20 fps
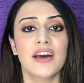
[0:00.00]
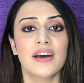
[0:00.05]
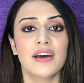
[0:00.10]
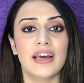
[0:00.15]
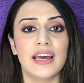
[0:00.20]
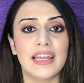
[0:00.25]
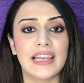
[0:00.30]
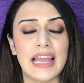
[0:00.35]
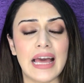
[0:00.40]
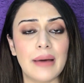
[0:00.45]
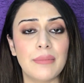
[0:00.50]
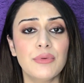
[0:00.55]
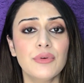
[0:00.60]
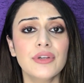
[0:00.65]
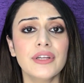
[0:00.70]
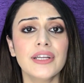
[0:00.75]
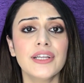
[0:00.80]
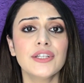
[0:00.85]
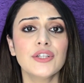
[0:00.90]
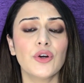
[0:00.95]

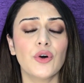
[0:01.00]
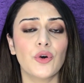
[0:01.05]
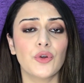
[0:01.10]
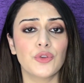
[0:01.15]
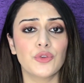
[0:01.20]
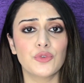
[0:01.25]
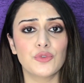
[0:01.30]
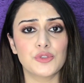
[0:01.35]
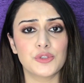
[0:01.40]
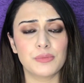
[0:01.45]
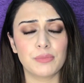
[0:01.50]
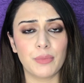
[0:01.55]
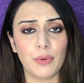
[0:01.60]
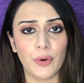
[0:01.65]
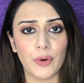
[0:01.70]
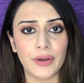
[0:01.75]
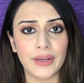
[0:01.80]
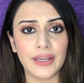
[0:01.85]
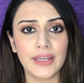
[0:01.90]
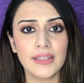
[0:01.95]
Elaborate on those
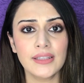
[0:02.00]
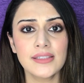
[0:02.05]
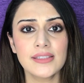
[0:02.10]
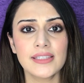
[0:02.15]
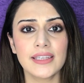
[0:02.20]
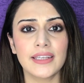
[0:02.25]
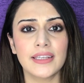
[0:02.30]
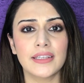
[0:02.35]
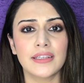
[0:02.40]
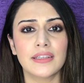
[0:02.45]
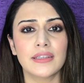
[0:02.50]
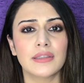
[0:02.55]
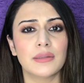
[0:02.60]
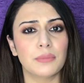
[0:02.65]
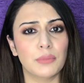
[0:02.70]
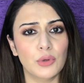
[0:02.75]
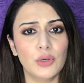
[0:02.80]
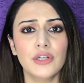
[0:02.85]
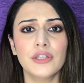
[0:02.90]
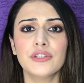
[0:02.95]
points in the
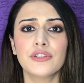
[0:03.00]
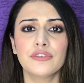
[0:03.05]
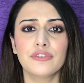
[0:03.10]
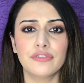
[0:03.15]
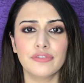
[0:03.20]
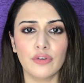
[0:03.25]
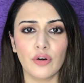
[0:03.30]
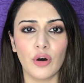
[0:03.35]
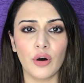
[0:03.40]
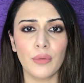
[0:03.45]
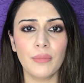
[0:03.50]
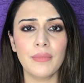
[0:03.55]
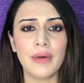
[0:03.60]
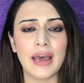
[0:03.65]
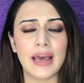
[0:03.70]
bullet form